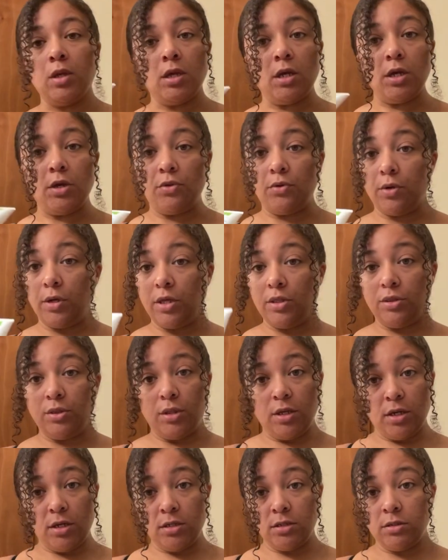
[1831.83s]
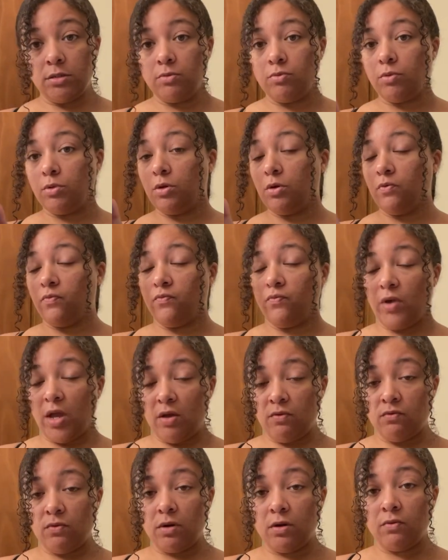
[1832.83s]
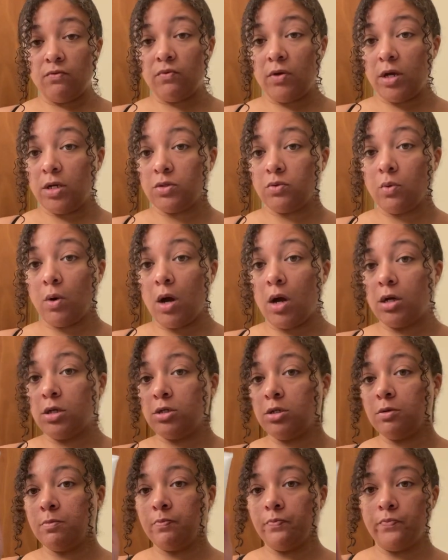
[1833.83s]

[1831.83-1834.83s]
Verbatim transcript: either get this with your favorite face wash,